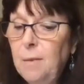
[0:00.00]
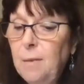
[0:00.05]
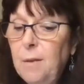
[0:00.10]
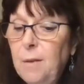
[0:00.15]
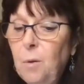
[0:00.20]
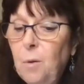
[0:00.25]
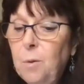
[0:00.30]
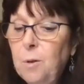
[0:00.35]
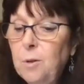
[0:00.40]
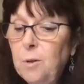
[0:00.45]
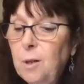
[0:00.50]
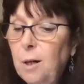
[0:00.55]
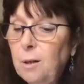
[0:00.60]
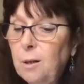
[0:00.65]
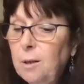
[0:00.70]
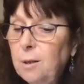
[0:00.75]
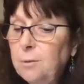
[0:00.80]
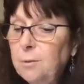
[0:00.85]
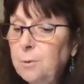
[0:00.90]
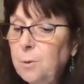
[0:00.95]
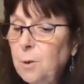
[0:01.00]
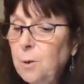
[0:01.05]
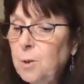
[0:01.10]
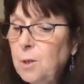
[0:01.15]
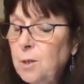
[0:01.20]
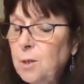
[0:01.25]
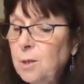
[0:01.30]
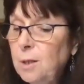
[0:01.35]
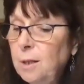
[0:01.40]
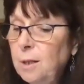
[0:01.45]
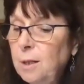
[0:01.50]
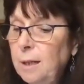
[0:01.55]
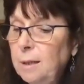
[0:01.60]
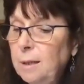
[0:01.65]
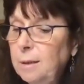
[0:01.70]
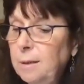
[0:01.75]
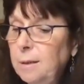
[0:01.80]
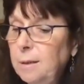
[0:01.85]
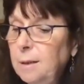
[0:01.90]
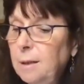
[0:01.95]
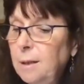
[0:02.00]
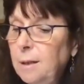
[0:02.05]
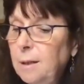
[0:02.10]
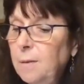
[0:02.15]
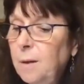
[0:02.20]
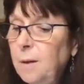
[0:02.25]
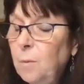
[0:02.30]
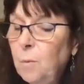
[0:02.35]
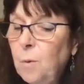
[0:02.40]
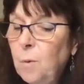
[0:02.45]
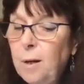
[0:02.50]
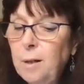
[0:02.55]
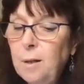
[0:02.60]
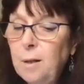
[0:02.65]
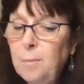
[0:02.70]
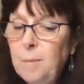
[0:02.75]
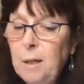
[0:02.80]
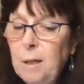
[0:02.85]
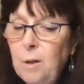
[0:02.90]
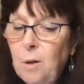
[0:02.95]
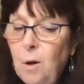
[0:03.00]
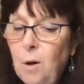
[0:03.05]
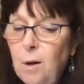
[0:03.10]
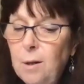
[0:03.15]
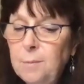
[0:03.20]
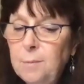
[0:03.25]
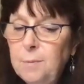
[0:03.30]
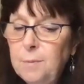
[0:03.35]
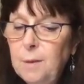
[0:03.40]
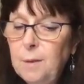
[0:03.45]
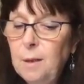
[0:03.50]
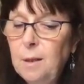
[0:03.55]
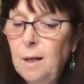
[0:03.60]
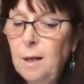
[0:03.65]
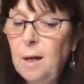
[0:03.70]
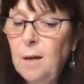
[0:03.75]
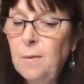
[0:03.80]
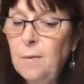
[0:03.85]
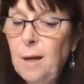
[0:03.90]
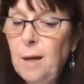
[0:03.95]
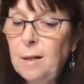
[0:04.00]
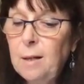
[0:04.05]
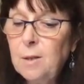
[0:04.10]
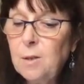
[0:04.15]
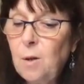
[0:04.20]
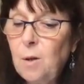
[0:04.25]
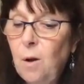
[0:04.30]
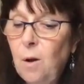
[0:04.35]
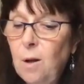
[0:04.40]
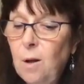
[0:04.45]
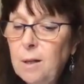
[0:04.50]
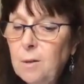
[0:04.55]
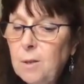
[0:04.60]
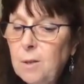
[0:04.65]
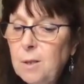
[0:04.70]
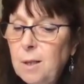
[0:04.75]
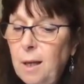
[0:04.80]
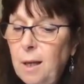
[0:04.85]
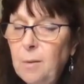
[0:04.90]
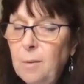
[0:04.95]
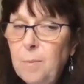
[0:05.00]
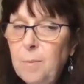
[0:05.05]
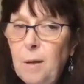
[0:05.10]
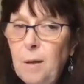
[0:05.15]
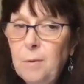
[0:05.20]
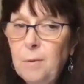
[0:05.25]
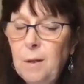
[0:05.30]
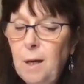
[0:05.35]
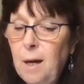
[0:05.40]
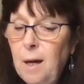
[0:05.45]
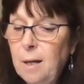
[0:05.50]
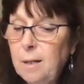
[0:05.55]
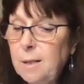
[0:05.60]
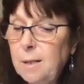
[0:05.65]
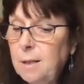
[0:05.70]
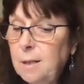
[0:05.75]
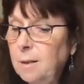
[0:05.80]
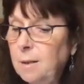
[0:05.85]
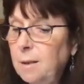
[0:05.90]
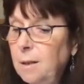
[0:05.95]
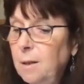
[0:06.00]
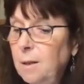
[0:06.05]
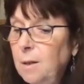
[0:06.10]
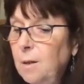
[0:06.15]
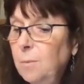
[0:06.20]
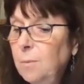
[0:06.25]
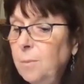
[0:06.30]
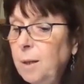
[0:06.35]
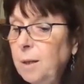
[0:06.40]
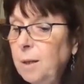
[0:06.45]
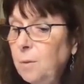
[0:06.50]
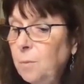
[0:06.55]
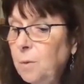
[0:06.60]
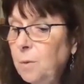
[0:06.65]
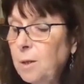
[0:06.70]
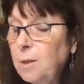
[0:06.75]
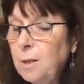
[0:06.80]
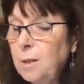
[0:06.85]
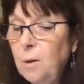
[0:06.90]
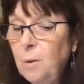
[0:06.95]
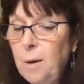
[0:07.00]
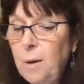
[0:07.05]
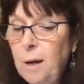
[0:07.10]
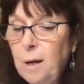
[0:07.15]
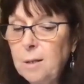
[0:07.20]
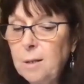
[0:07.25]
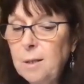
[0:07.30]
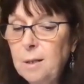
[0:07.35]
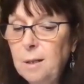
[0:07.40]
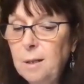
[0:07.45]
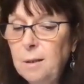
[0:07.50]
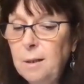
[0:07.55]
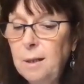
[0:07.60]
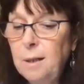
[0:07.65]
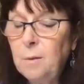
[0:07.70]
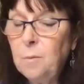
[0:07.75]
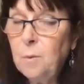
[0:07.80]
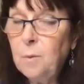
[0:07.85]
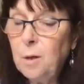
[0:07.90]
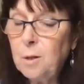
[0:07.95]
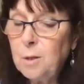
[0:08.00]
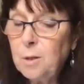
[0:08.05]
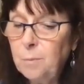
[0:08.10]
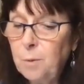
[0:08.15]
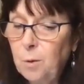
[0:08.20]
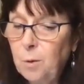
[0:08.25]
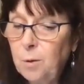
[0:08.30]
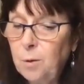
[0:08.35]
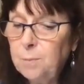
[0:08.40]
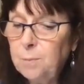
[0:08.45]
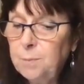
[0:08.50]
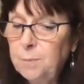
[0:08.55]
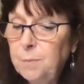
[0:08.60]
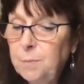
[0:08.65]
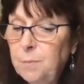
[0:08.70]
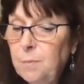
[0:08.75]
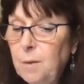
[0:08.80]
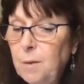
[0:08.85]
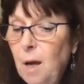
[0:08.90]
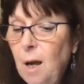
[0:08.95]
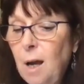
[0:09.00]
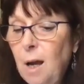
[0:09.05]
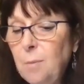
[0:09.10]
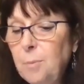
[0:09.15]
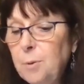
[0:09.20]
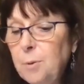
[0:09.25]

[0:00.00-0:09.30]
There were darker forces in England that wanted me gone, and that is all I'll say about the accident. But it was no accident, it was murder. I